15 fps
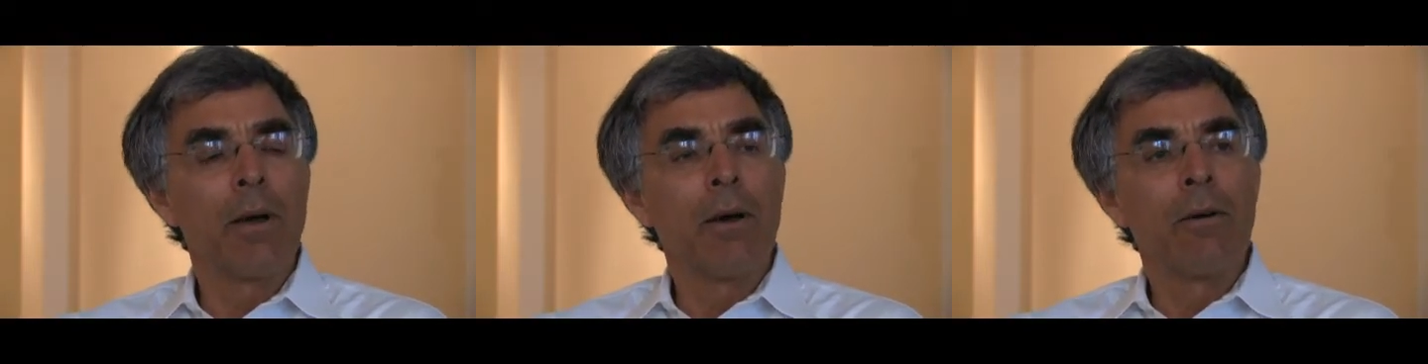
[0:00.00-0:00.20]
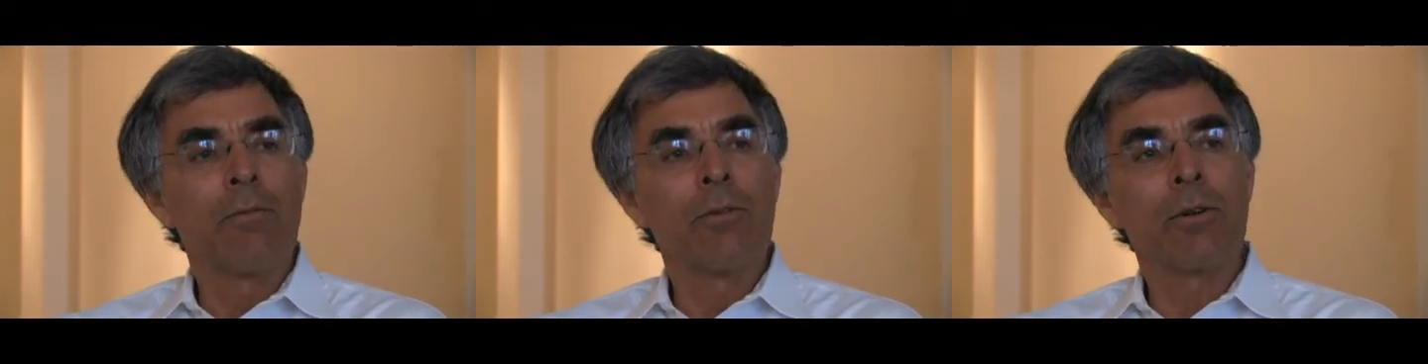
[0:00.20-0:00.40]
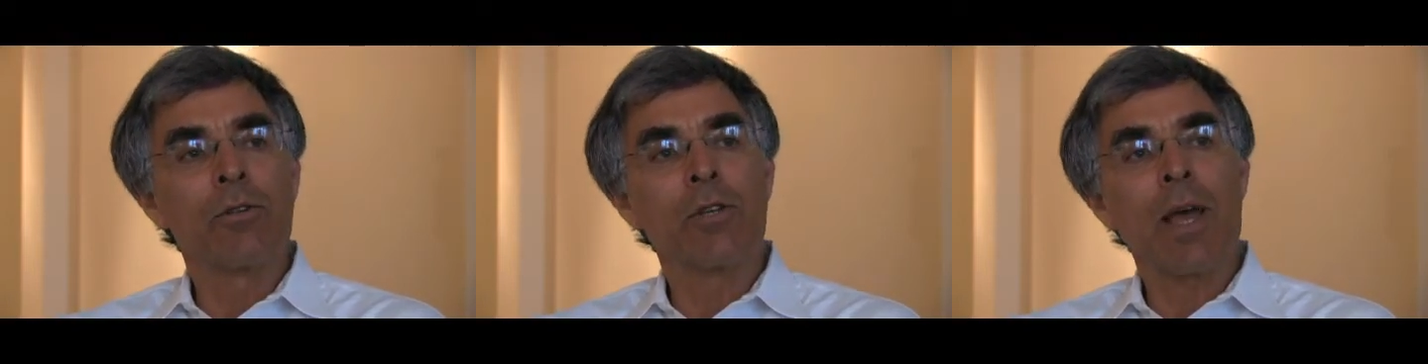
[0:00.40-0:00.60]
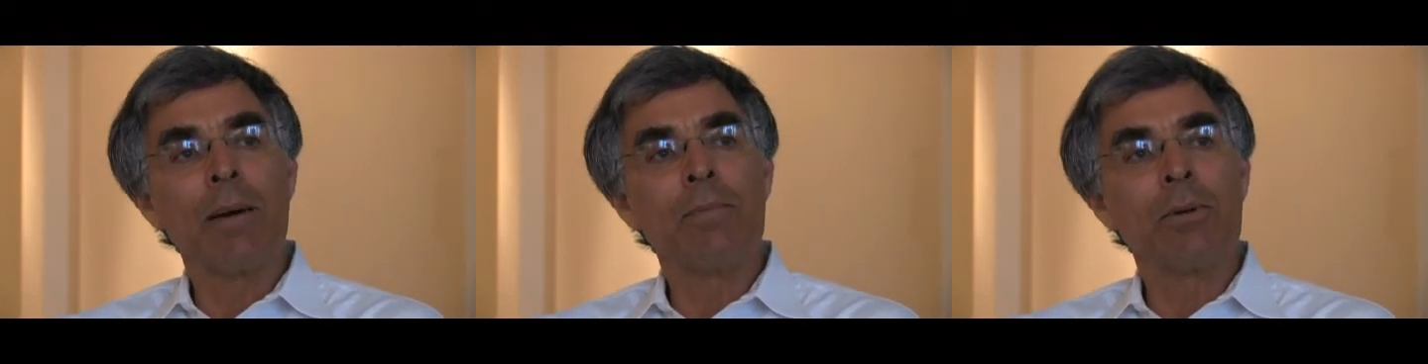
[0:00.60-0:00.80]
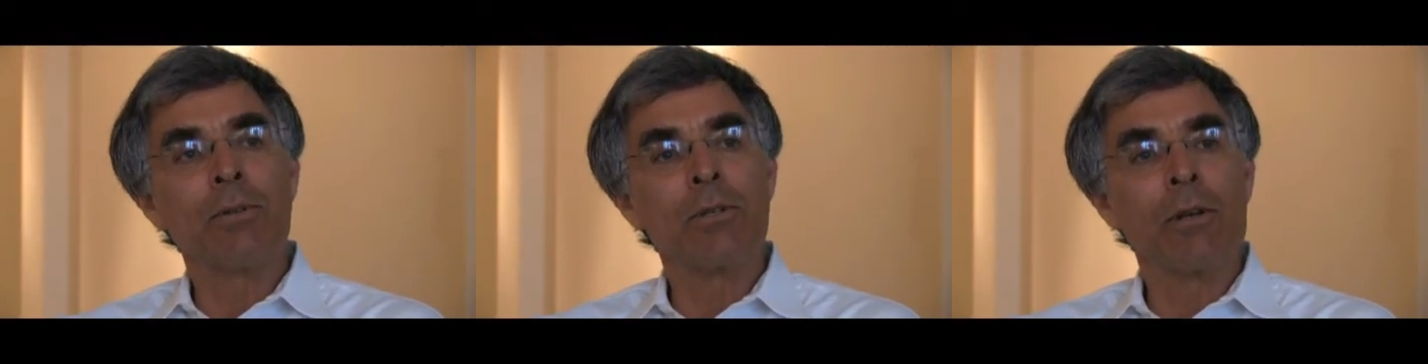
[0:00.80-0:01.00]
For
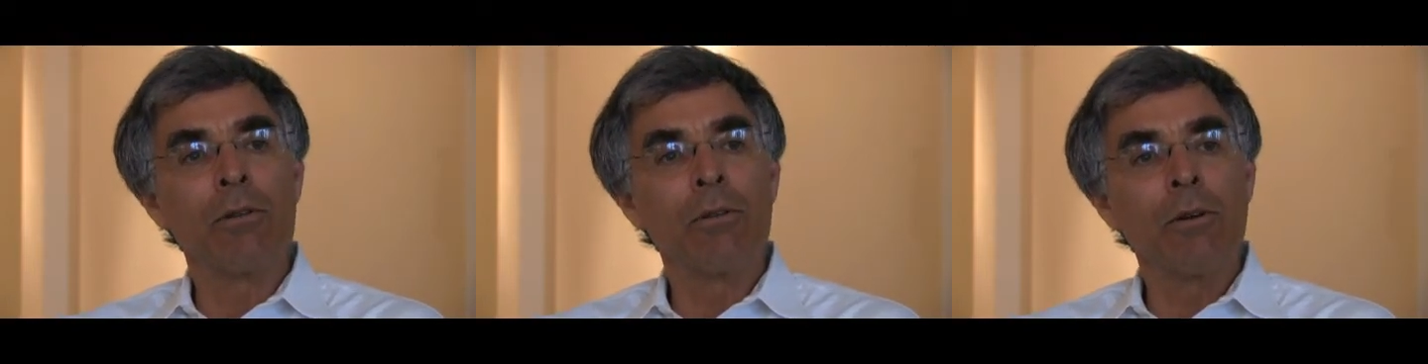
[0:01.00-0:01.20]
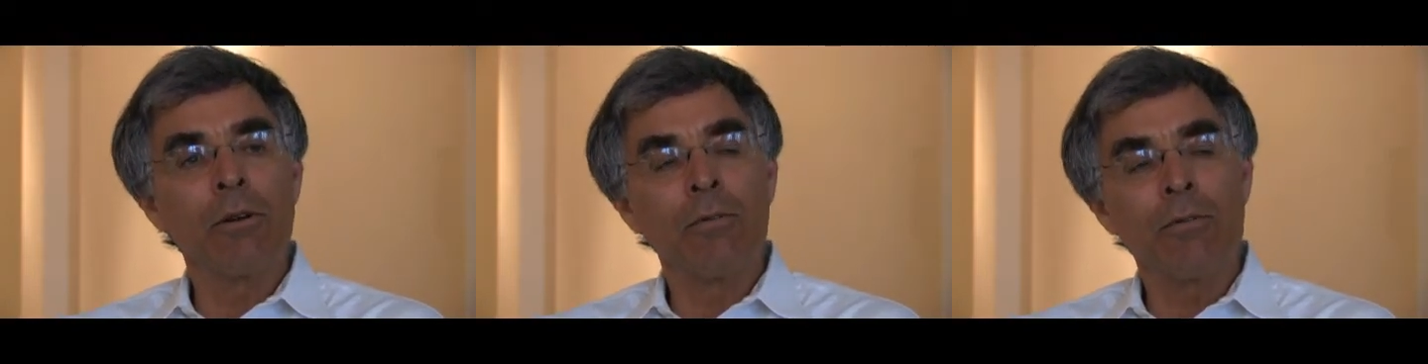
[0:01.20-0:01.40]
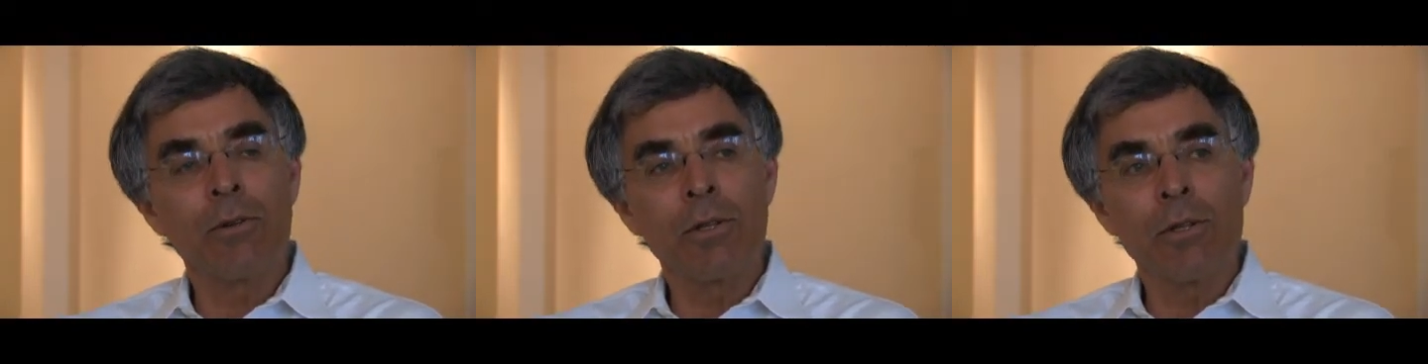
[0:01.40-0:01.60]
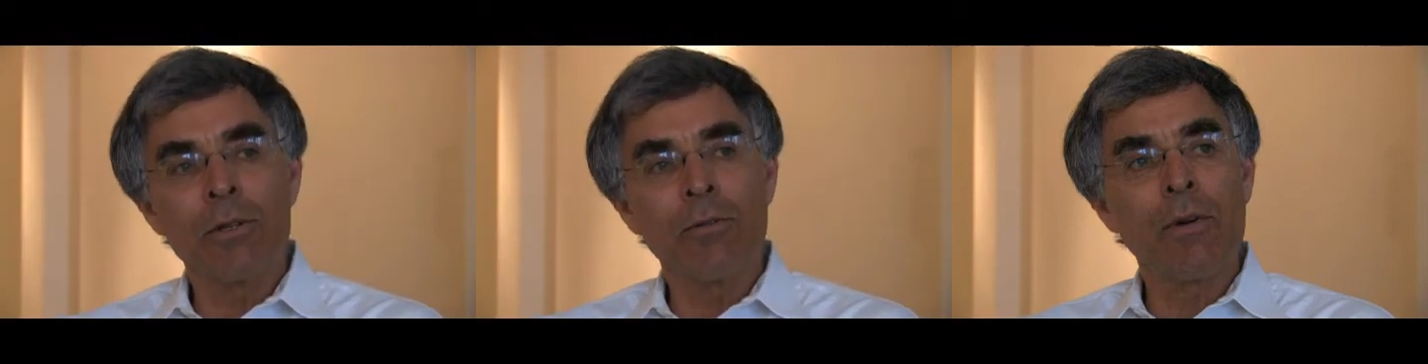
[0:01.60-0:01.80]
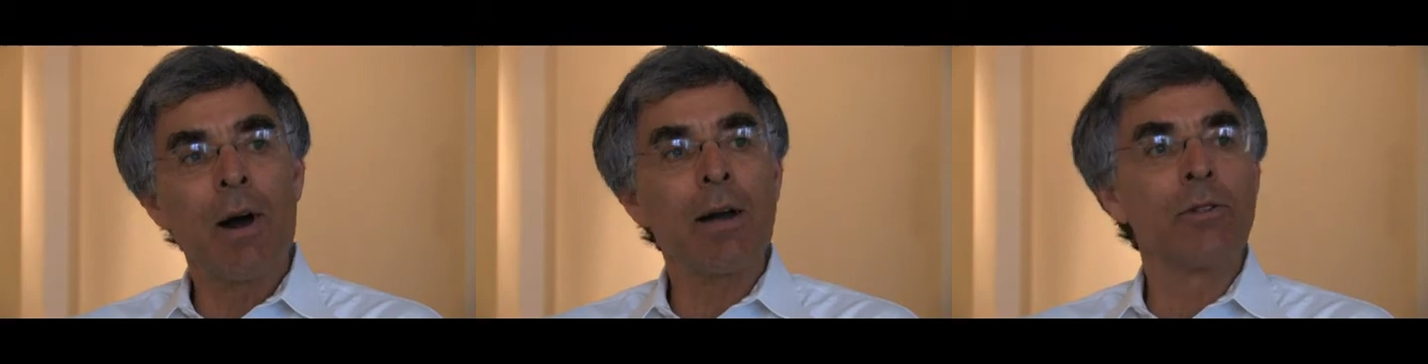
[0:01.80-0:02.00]
example, to look for the
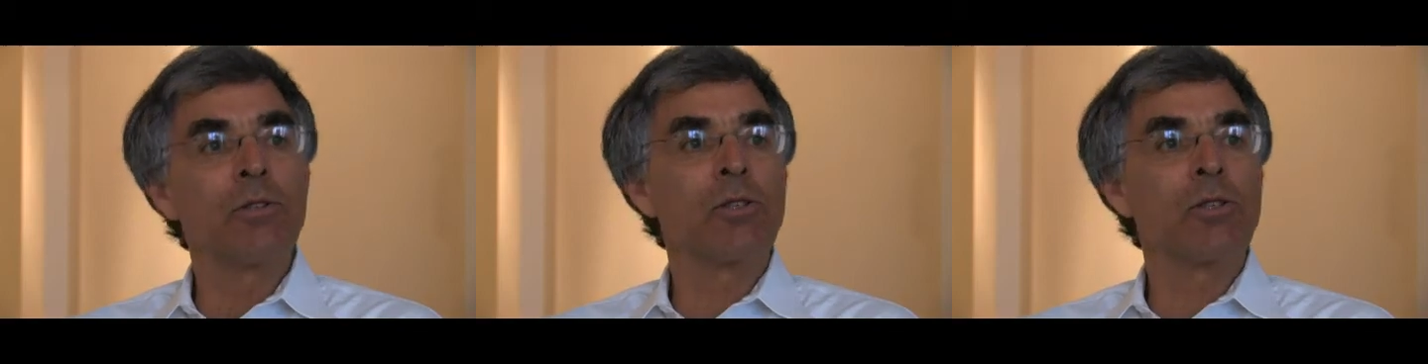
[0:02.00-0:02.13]
divine